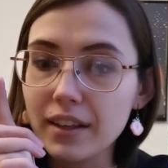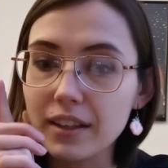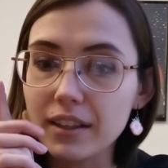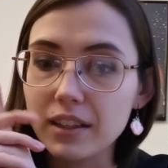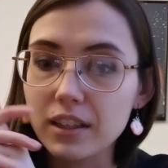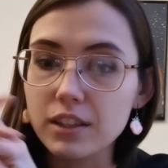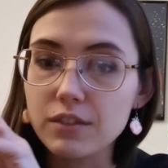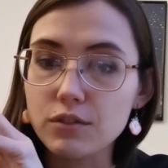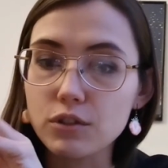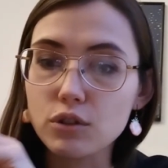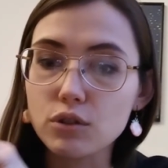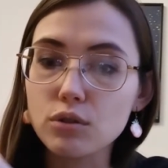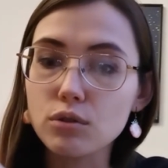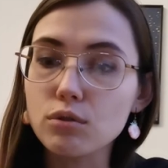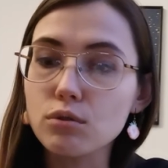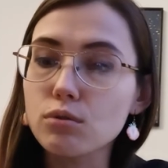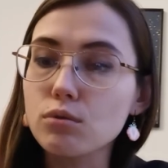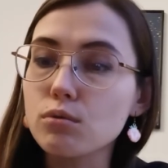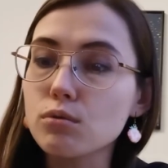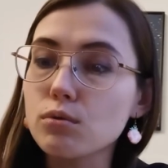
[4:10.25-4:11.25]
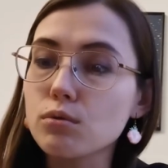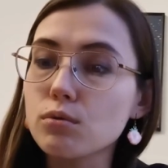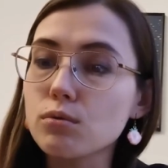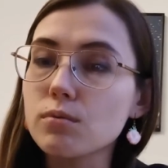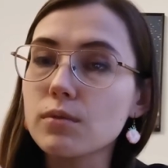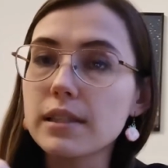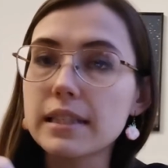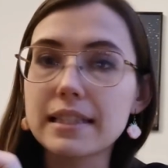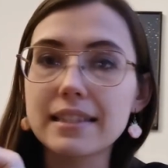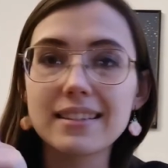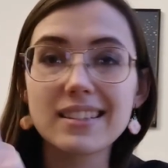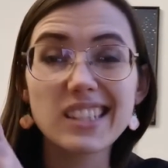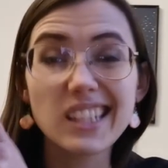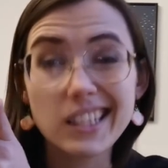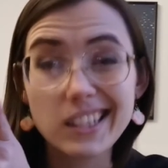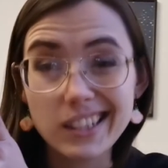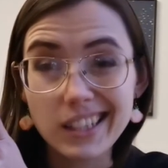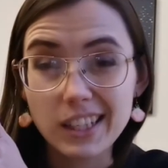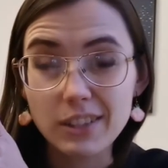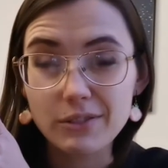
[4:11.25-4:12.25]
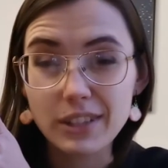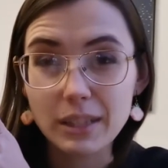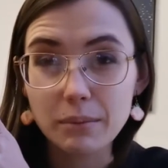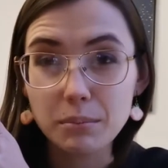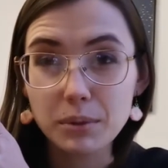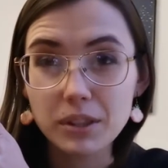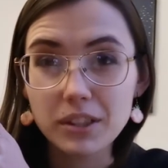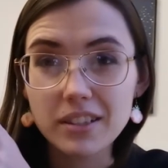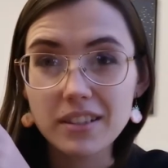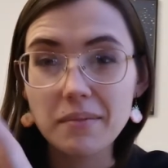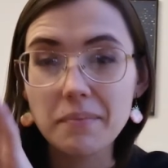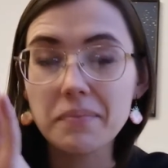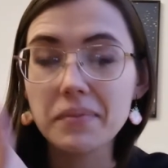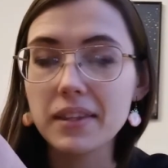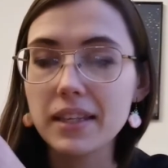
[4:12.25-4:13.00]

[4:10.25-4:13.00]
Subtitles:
gives you 16 red books,